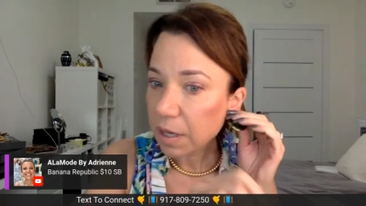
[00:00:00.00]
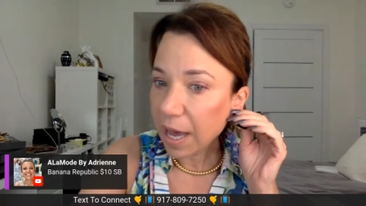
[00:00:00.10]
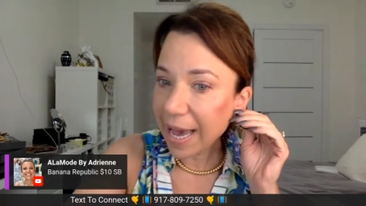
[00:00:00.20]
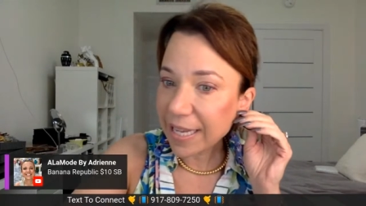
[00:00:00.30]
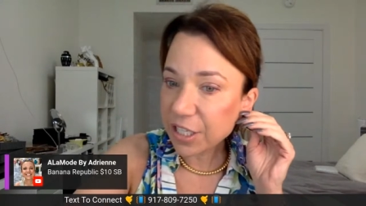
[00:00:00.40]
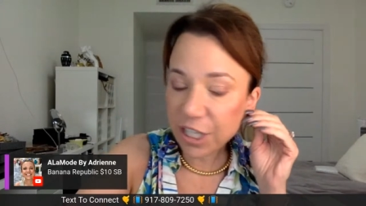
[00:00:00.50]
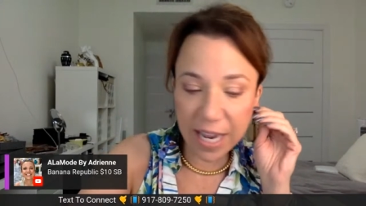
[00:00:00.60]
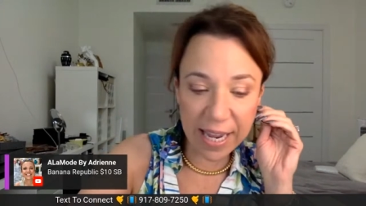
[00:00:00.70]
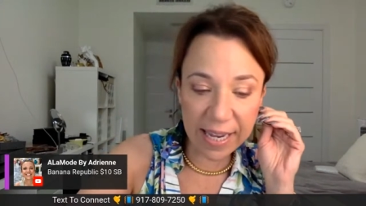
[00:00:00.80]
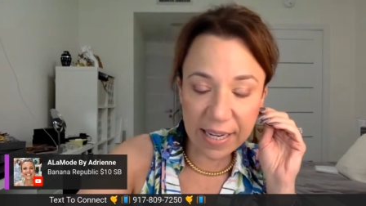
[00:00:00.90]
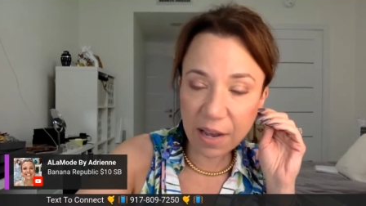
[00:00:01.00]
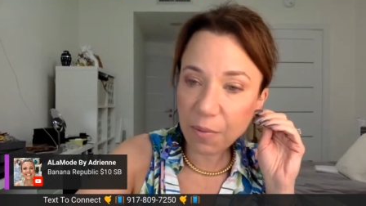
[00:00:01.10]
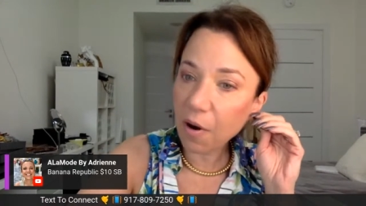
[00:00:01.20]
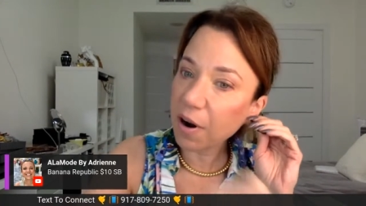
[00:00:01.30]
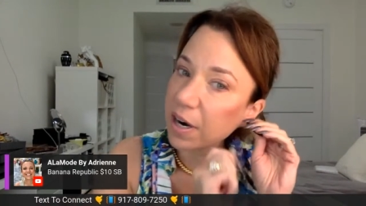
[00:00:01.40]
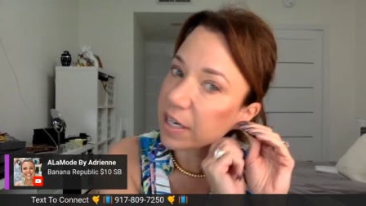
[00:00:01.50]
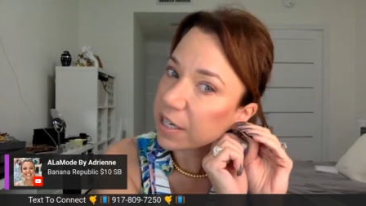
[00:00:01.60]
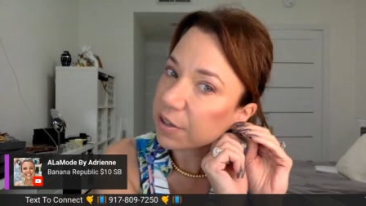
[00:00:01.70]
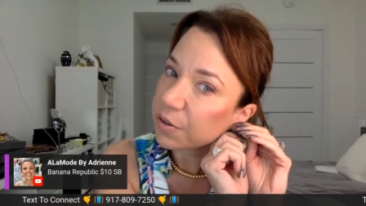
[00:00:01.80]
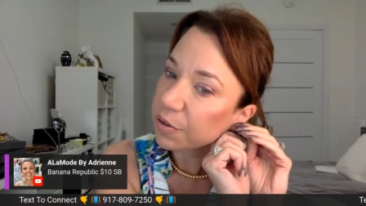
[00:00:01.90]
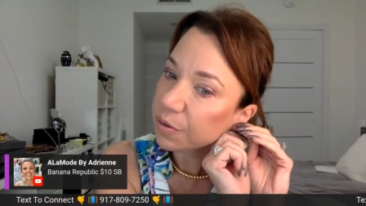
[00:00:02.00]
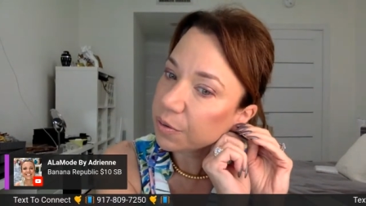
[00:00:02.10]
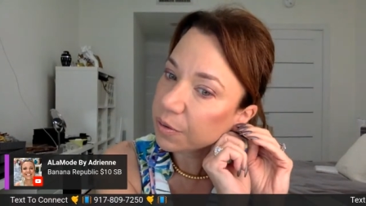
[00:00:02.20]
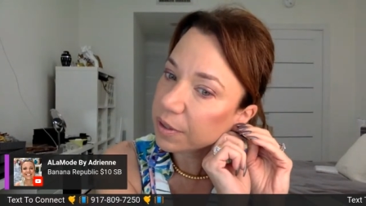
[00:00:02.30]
Hi, Jane. How are you?